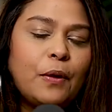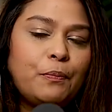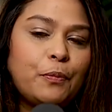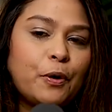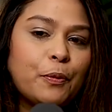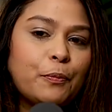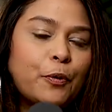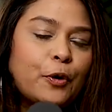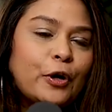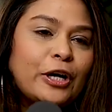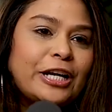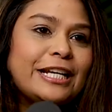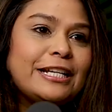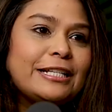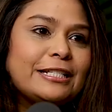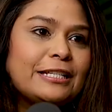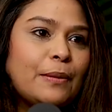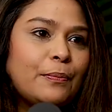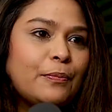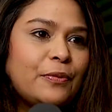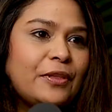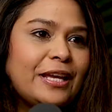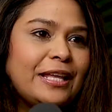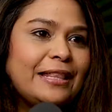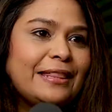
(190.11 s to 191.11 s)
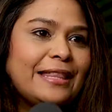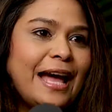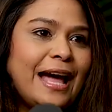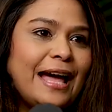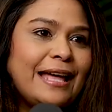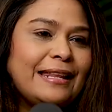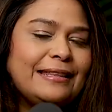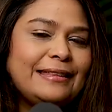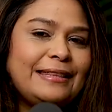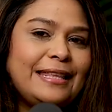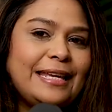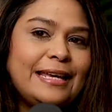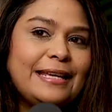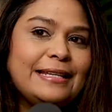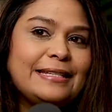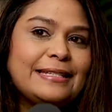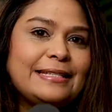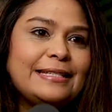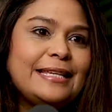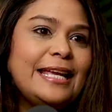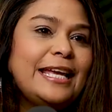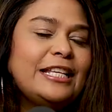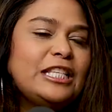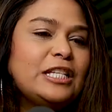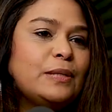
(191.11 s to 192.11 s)
purporting something that they
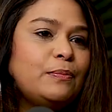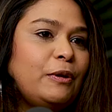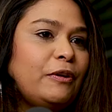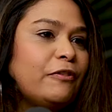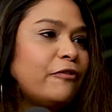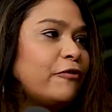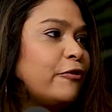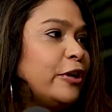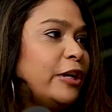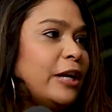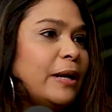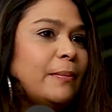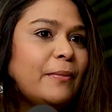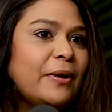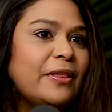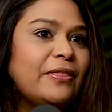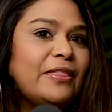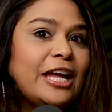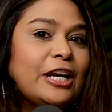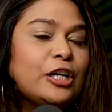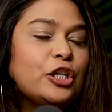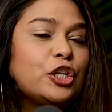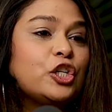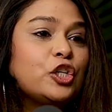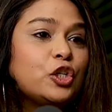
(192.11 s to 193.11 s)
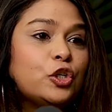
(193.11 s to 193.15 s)
say to be freedom, but then